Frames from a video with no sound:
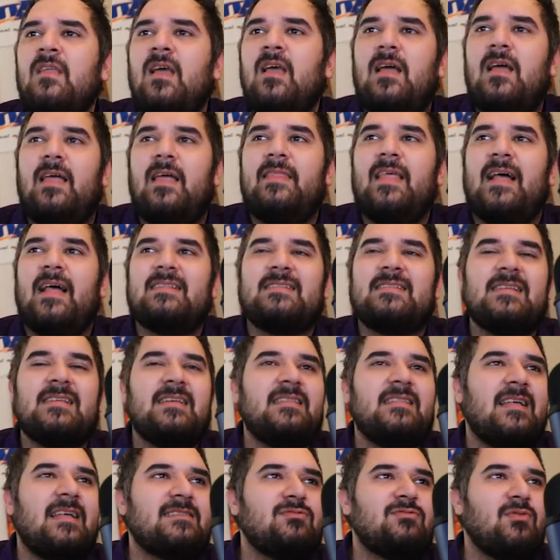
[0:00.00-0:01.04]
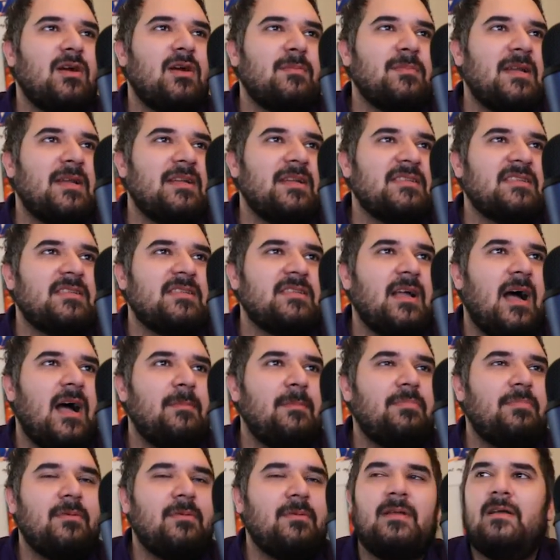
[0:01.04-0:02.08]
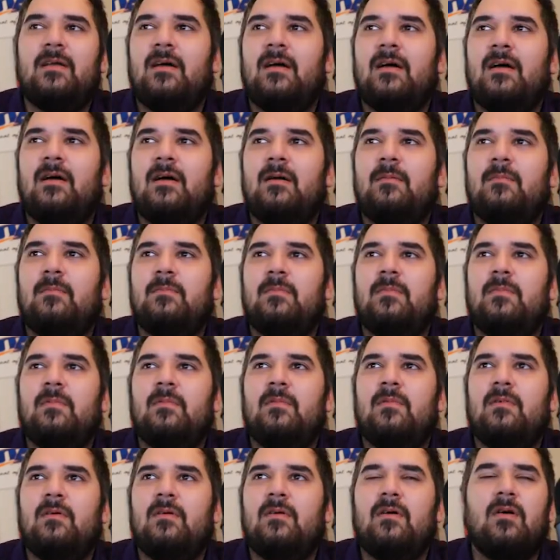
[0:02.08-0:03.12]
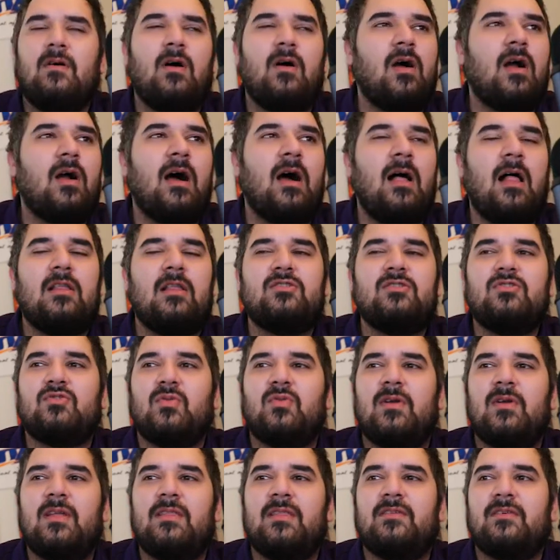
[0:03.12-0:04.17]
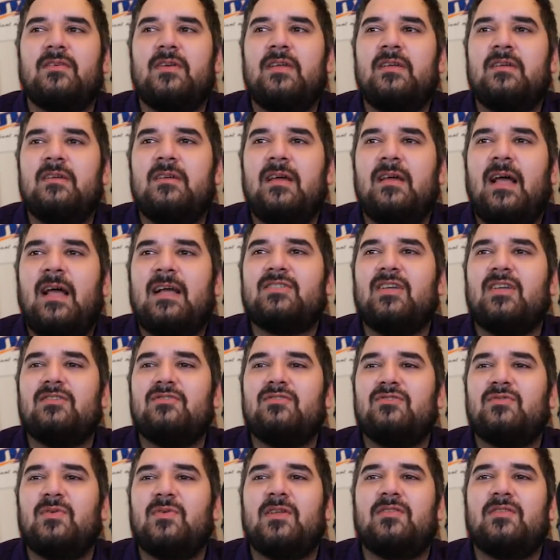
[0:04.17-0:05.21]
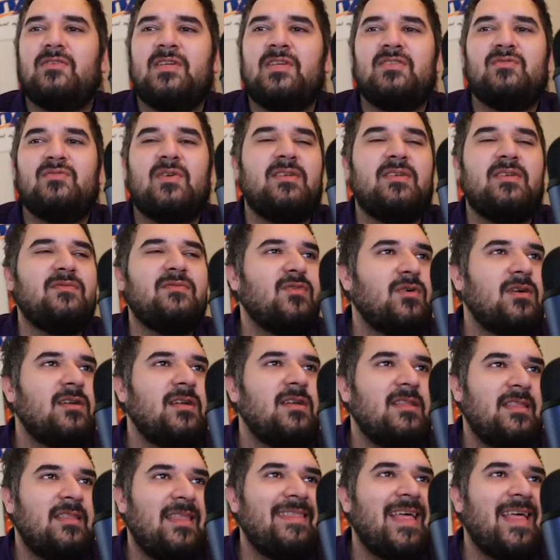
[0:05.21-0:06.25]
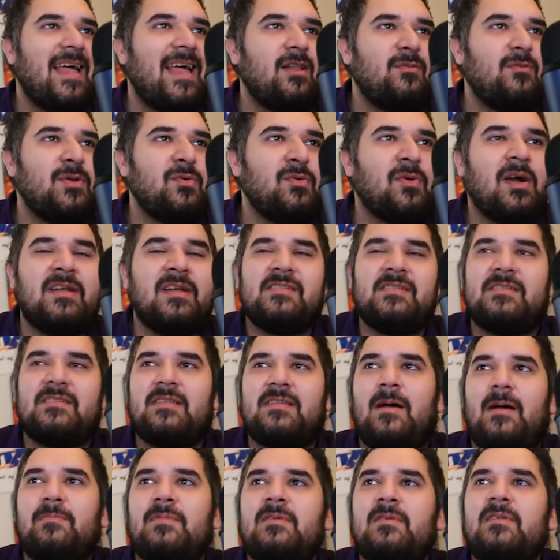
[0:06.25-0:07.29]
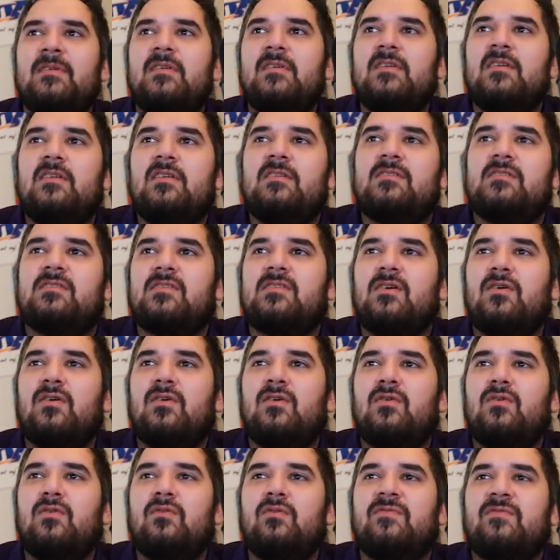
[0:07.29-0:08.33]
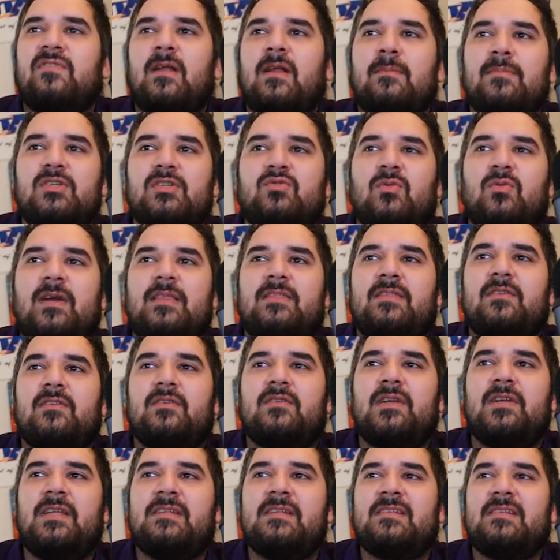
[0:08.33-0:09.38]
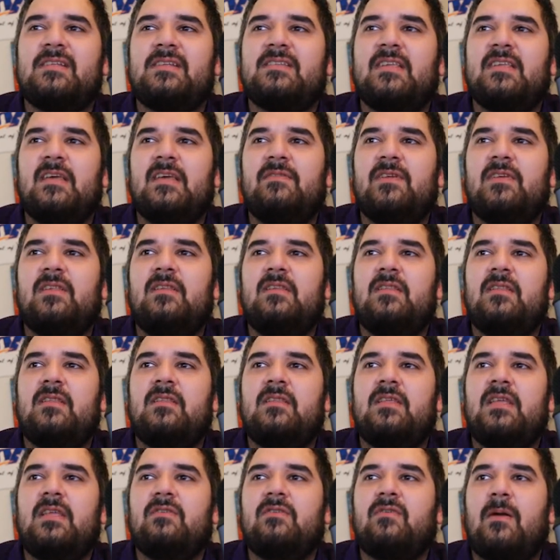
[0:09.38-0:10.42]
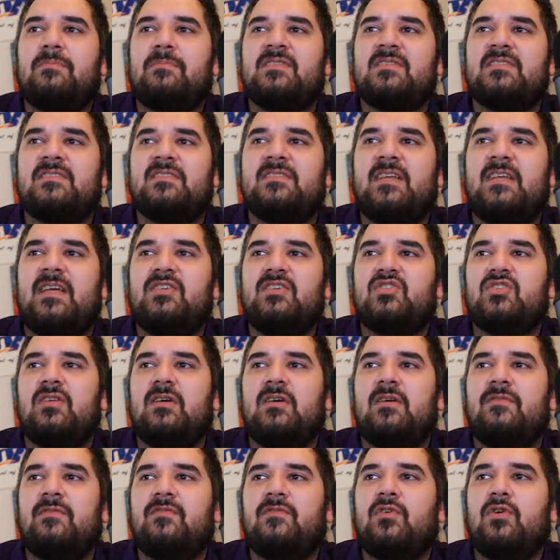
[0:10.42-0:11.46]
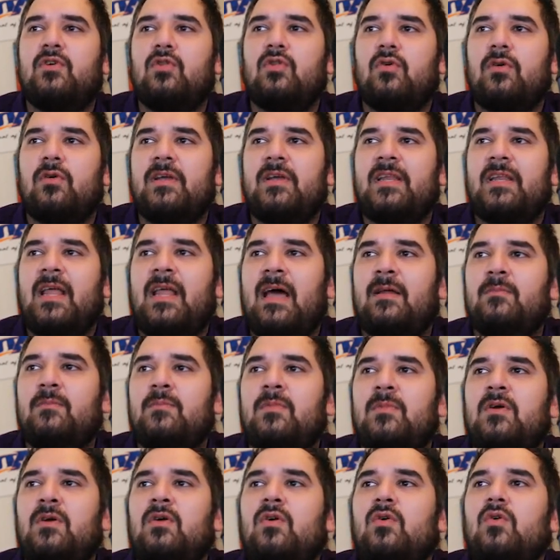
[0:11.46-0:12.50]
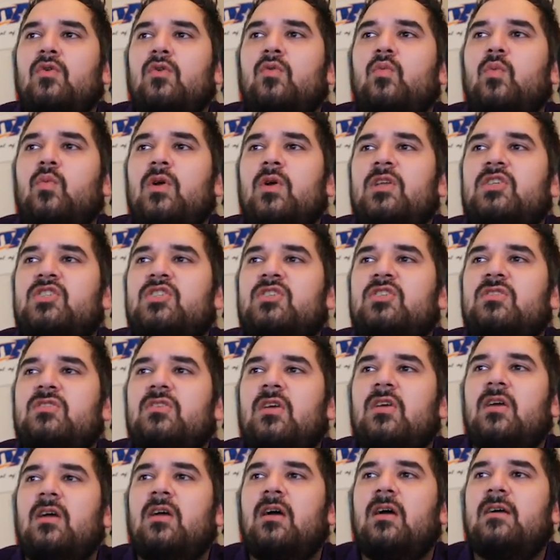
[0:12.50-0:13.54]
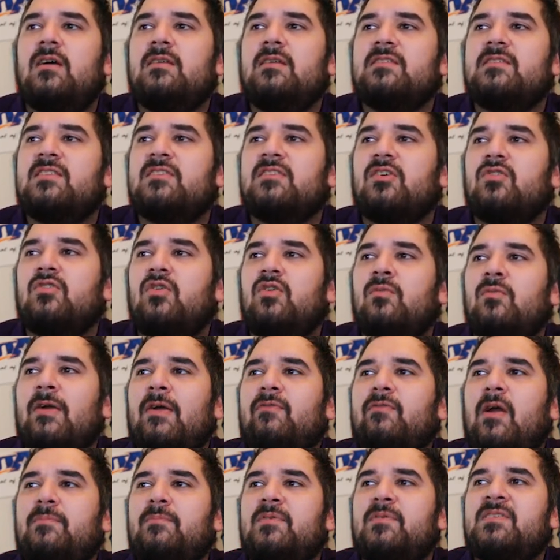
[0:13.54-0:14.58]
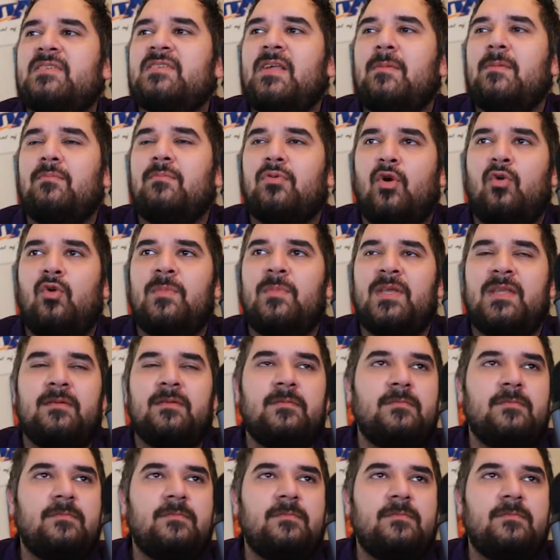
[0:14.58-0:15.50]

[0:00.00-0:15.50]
And that's it. That's where I'm going to stop. I'll do 23. Actually, I'll do 23 and 24, and then that'll be where I stop. So for number 23, it says, given the representation of chlorine atom, which circle might represent bromine?